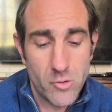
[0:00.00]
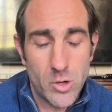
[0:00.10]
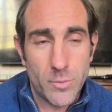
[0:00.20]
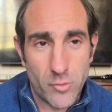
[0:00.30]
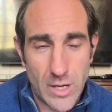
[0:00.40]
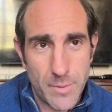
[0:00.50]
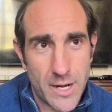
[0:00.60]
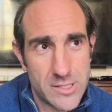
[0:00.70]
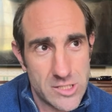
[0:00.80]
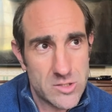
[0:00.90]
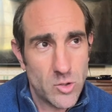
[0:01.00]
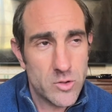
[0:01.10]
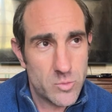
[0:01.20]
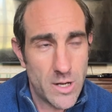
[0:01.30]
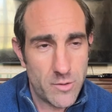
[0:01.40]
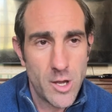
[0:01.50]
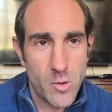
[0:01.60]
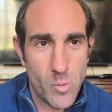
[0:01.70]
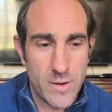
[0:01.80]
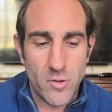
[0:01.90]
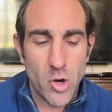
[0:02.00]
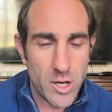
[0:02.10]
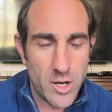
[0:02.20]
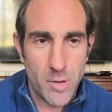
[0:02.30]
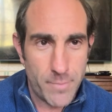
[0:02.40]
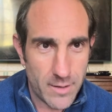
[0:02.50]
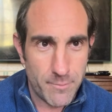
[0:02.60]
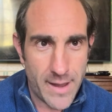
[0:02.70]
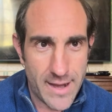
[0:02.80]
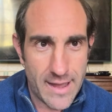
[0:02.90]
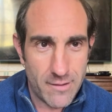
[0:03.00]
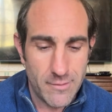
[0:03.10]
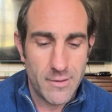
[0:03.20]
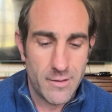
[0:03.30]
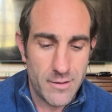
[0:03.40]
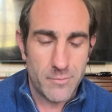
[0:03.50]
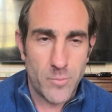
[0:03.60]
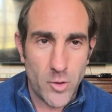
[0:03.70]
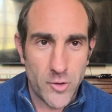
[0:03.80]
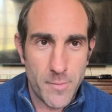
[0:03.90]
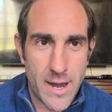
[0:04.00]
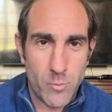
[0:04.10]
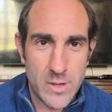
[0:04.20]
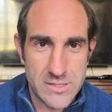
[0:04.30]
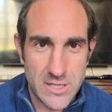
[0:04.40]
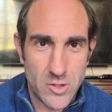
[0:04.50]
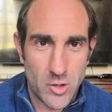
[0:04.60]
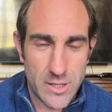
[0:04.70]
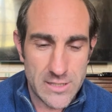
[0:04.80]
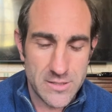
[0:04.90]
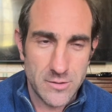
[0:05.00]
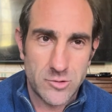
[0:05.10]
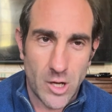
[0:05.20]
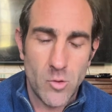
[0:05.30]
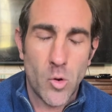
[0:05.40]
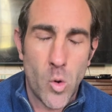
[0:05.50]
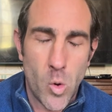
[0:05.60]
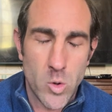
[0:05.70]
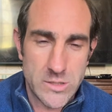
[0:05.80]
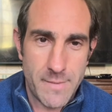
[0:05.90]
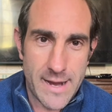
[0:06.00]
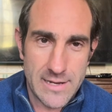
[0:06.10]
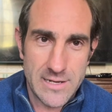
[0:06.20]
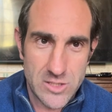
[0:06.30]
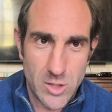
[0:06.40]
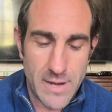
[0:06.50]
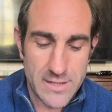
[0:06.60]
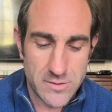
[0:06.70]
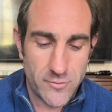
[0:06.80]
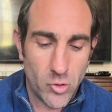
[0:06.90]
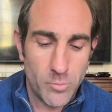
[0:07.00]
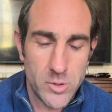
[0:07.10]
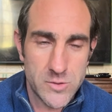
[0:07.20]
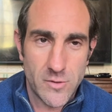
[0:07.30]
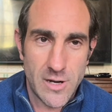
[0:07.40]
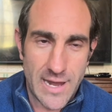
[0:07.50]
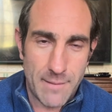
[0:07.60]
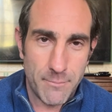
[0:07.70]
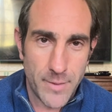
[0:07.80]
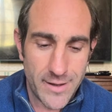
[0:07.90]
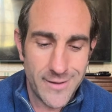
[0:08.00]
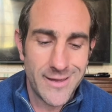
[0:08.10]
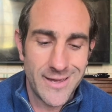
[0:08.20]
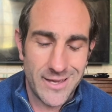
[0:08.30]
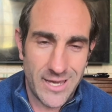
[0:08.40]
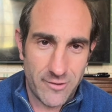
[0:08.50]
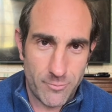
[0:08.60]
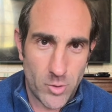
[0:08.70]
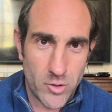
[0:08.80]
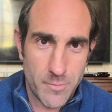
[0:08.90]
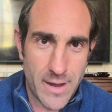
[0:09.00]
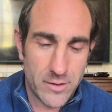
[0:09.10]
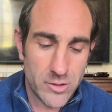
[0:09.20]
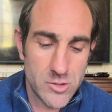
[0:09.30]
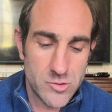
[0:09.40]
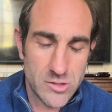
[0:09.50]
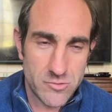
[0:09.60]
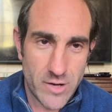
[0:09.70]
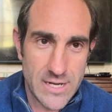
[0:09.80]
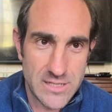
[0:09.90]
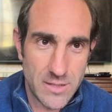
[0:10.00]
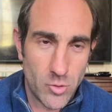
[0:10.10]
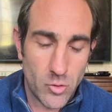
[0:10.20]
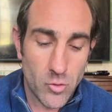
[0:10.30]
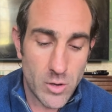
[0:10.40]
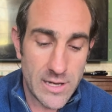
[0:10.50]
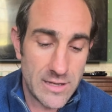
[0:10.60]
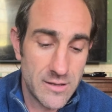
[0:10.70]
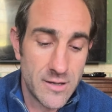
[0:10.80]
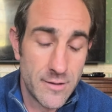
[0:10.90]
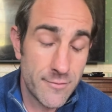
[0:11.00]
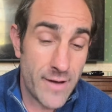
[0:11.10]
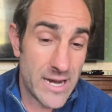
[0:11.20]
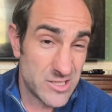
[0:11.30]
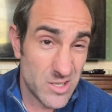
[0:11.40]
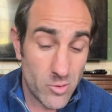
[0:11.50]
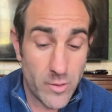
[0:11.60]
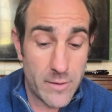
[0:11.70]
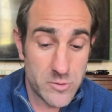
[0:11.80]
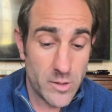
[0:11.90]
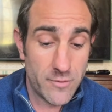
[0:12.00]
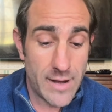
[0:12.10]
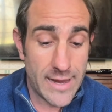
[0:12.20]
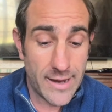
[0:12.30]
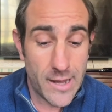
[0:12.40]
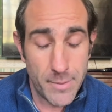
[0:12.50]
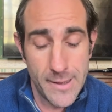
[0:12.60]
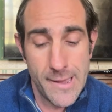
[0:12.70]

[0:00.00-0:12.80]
3, but I just thought it's worth, well, if you've got your notepad and pen out, Mondo Man wins the Adonis. Don't automatically assume that's a form boost for the Lambda if Mondo Man goes through this race in a more orderly fashion. So I thought that was worth flagging up.